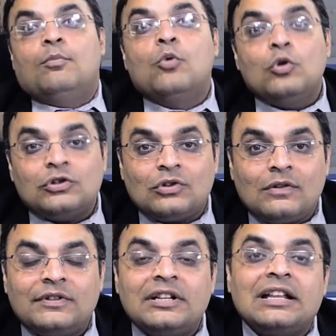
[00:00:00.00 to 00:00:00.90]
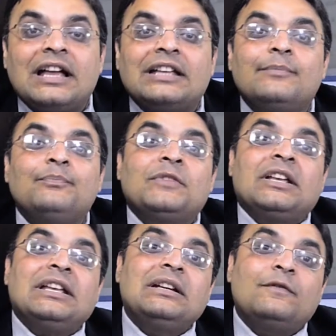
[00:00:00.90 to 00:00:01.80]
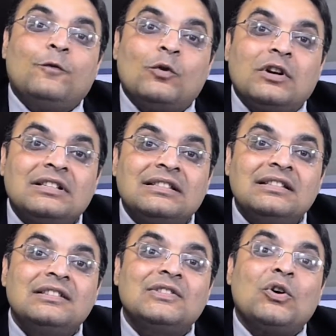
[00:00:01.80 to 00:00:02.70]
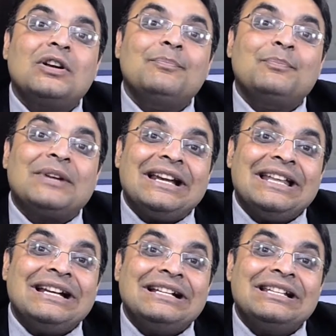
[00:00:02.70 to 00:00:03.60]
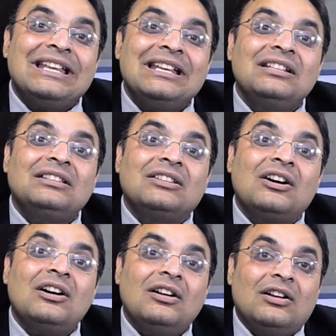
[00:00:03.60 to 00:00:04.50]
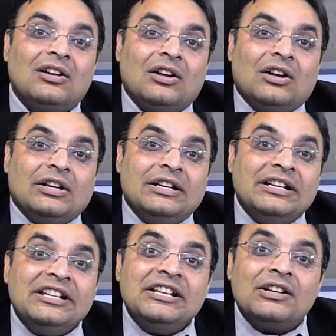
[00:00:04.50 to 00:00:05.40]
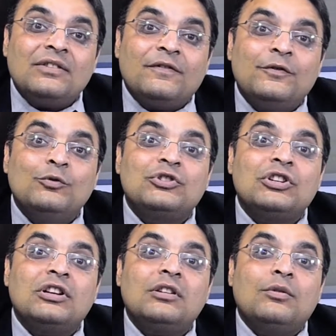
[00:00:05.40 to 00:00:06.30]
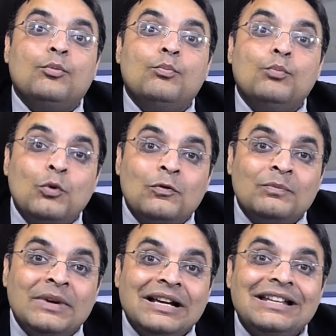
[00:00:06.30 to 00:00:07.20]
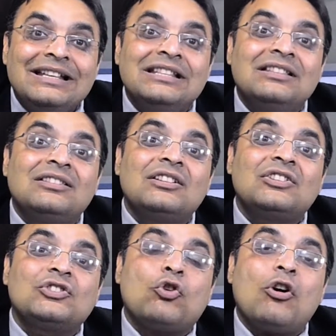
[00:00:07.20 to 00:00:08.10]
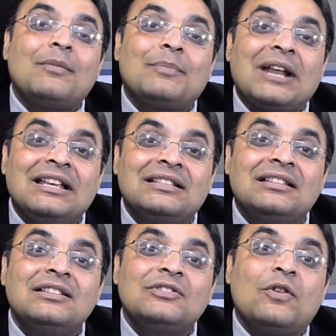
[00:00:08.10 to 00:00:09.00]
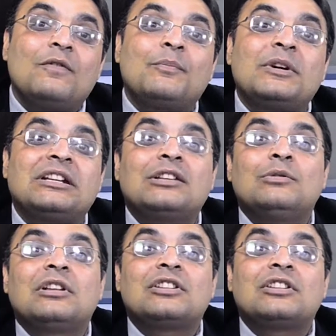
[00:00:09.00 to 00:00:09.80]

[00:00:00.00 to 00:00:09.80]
Most of the time, it focuses on predicting the near future movement in the stock prices of a particular